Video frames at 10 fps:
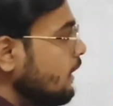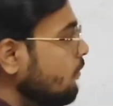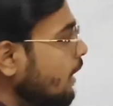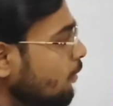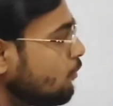Now
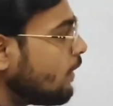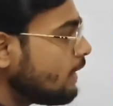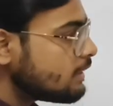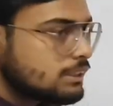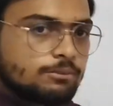I have to find
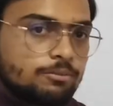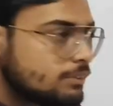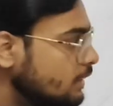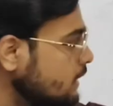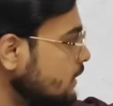the sum
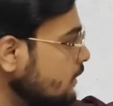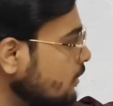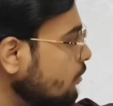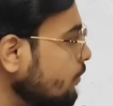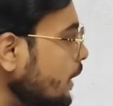of these
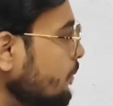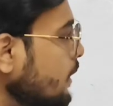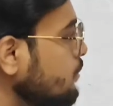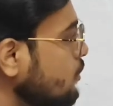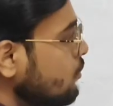5
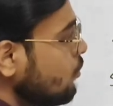terms.